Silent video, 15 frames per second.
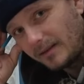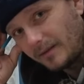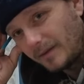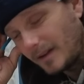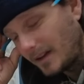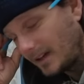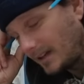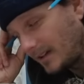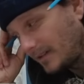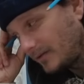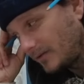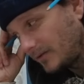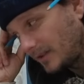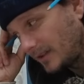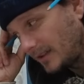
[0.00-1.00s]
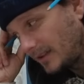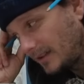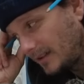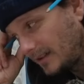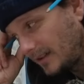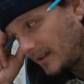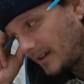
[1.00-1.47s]
at 1300
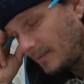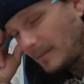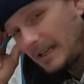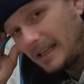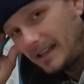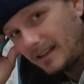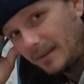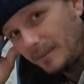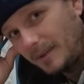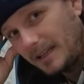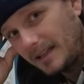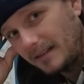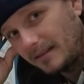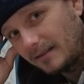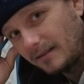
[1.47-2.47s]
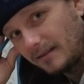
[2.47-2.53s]
and making it bigger?